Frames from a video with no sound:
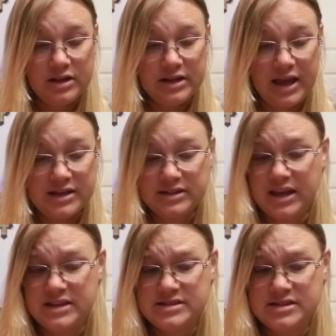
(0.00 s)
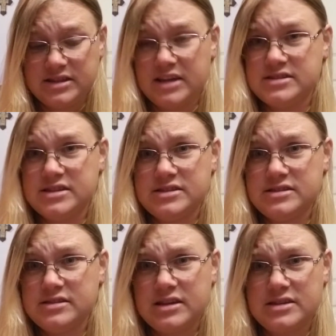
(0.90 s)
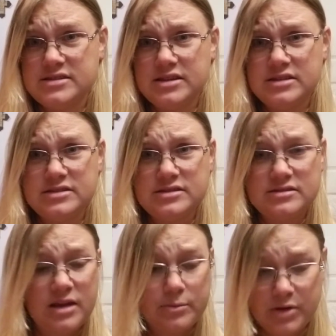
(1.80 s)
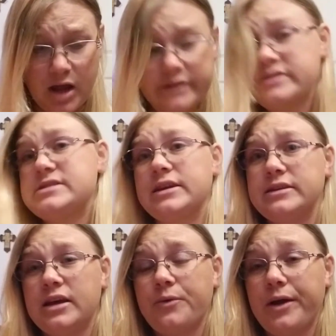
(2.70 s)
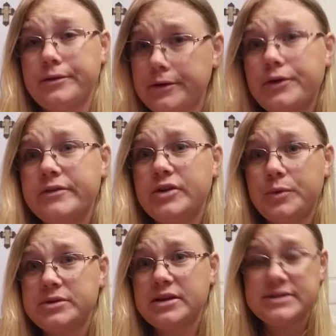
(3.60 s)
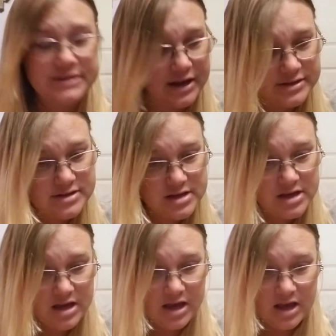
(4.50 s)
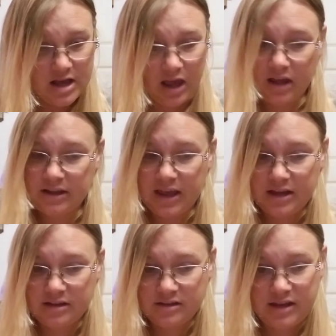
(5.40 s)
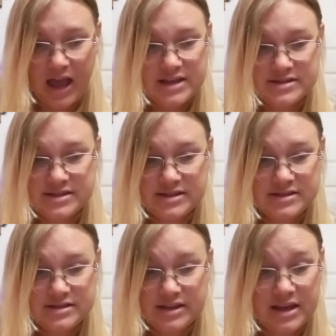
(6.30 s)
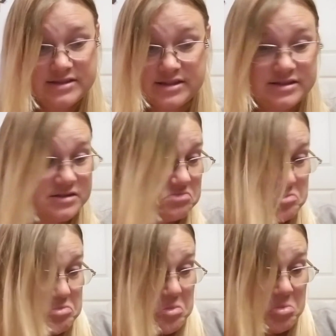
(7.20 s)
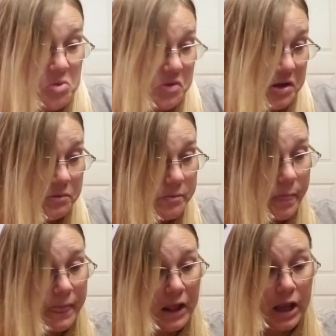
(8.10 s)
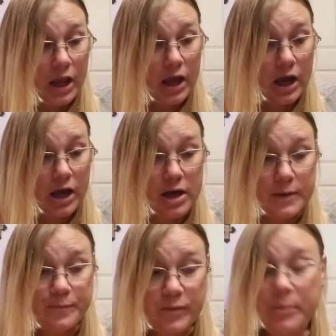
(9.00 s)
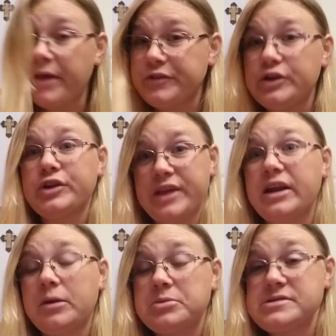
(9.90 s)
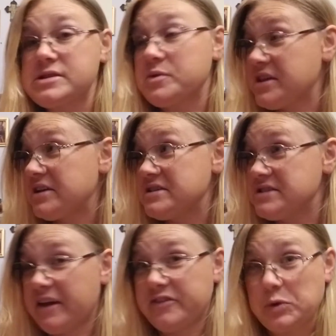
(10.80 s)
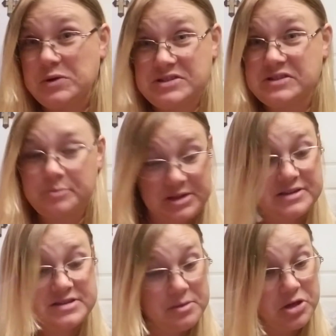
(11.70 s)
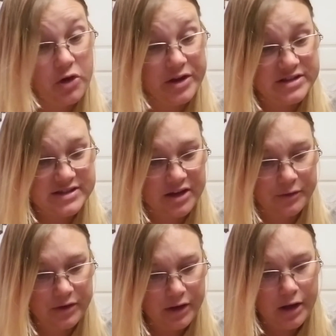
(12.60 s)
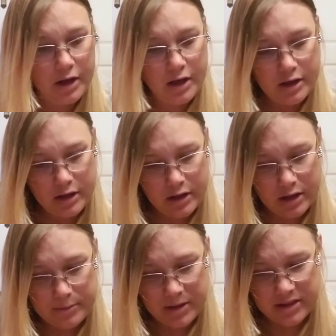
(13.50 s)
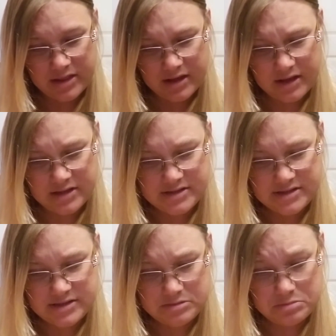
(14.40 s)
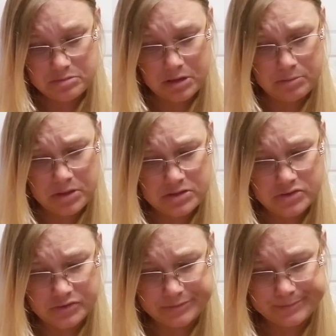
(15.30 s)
kazith, kazith. I'm not even saying that white. I don't even know what that is, guys. Uh, kazith, kazith. Okay. Um, I'm gonna have to look that up to see what that is afterwards because I'm curious now. Um, I think it's, I'm not sure.